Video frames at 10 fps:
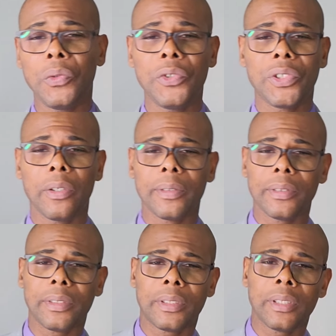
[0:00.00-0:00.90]
2
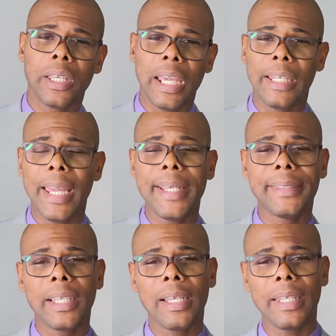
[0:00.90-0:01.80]
sons,
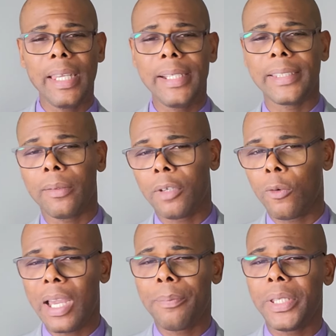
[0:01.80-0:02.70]
Eleazar and Itamar. Why?